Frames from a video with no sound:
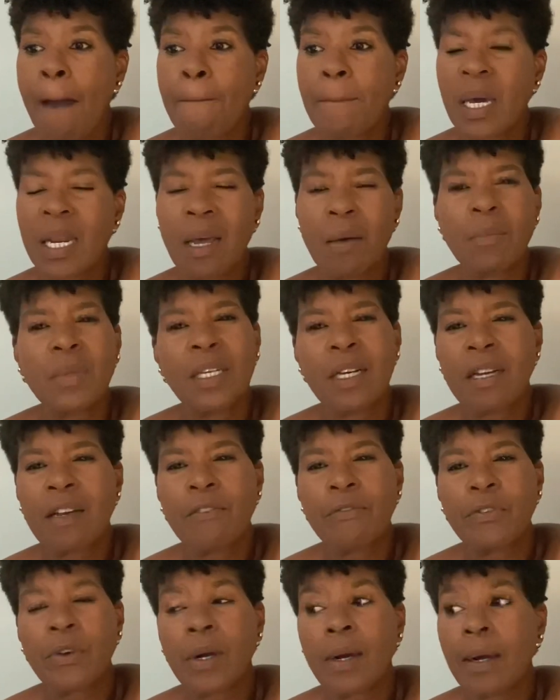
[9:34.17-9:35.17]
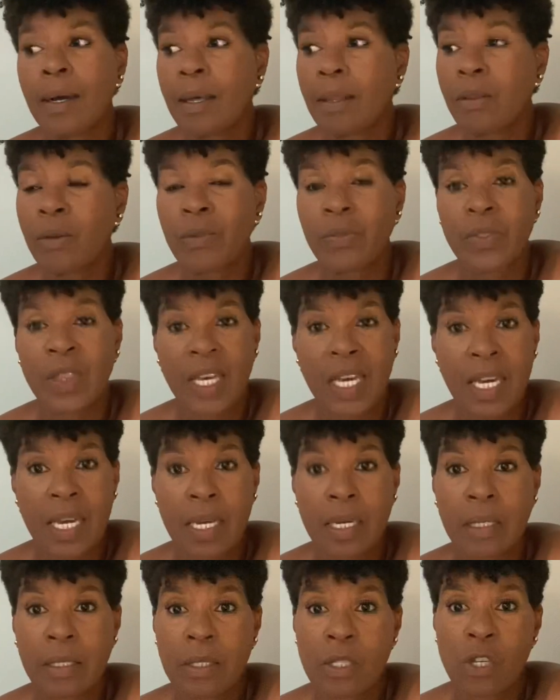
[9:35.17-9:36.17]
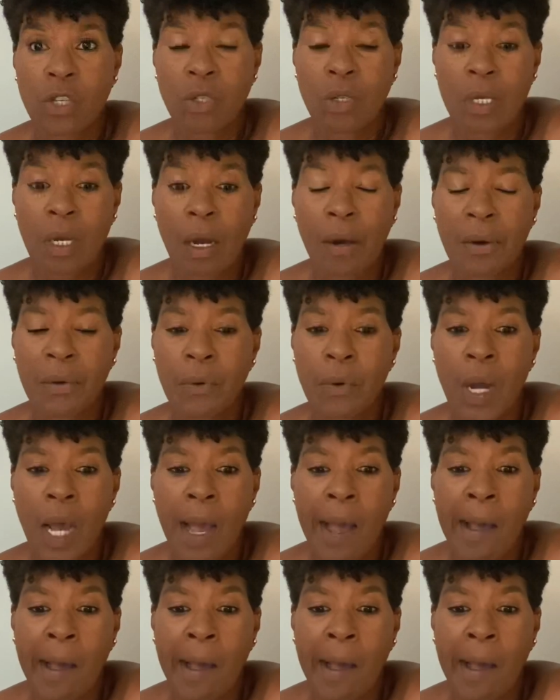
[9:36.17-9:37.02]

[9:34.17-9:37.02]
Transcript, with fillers: but I'm looking for other things, you know.